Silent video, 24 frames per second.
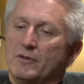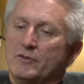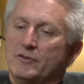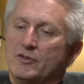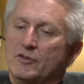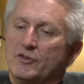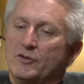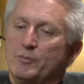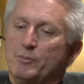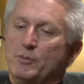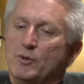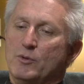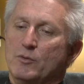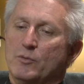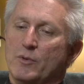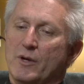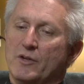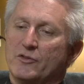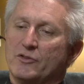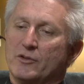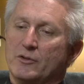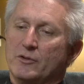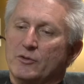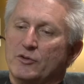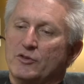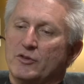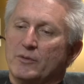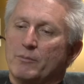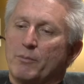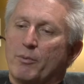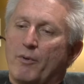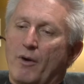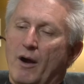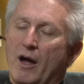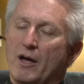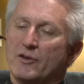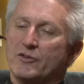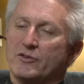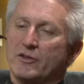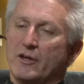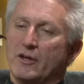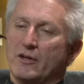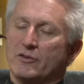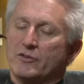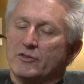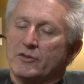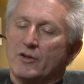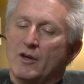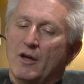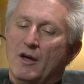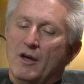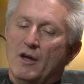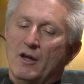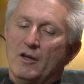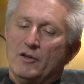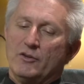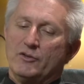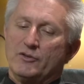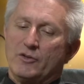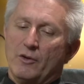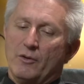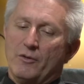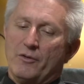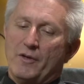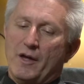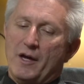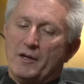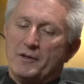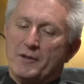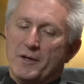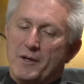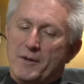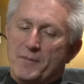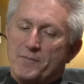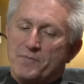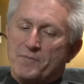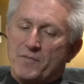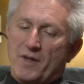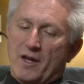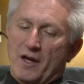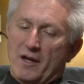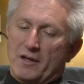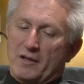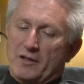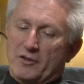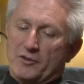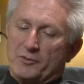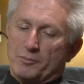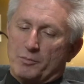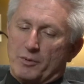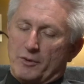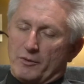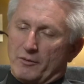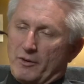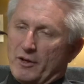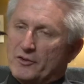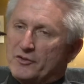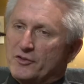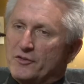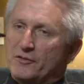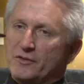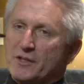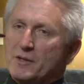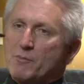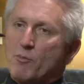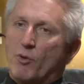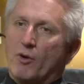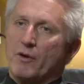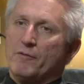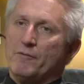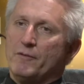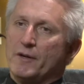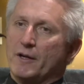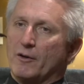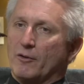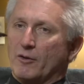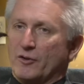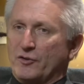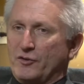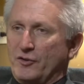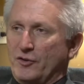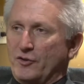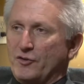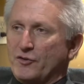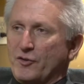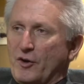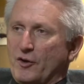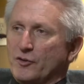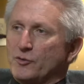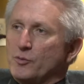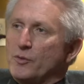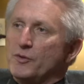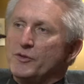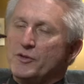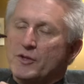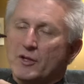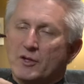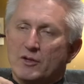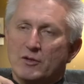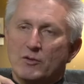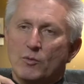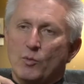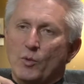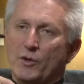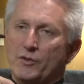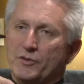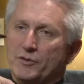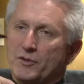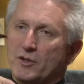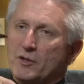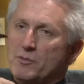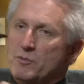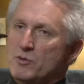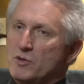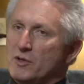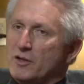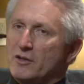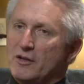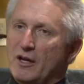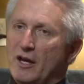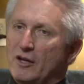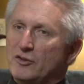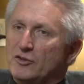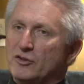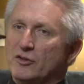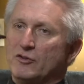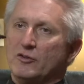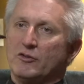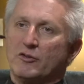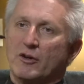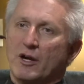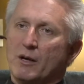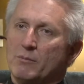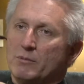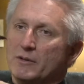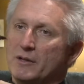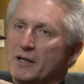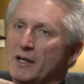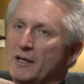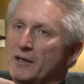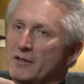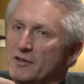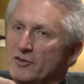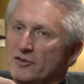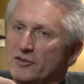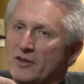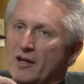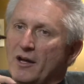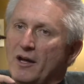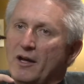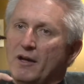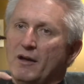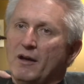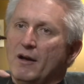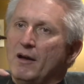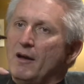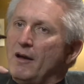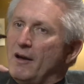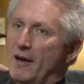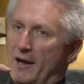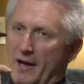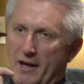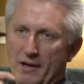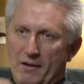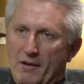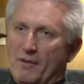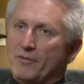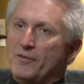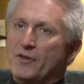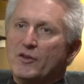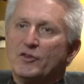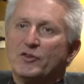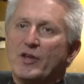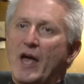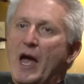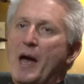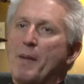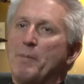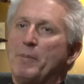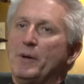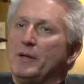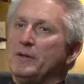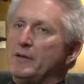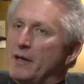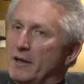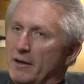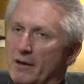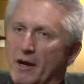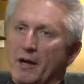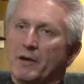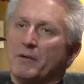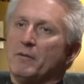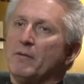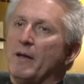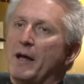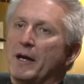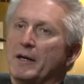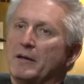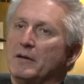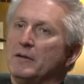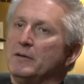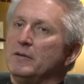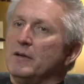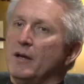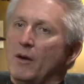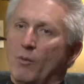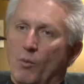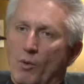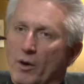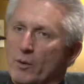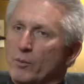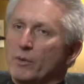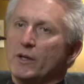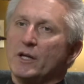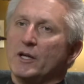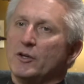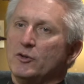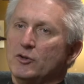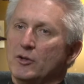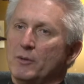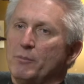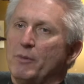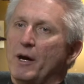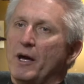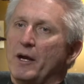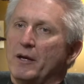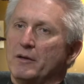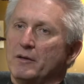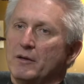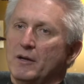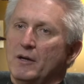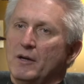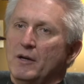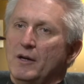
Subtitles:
dispute resolution process so that it gets progressively more vigorous. It starts with communication. You're obligated to say, hey, this happened and I don't like it, what are we going to do about it?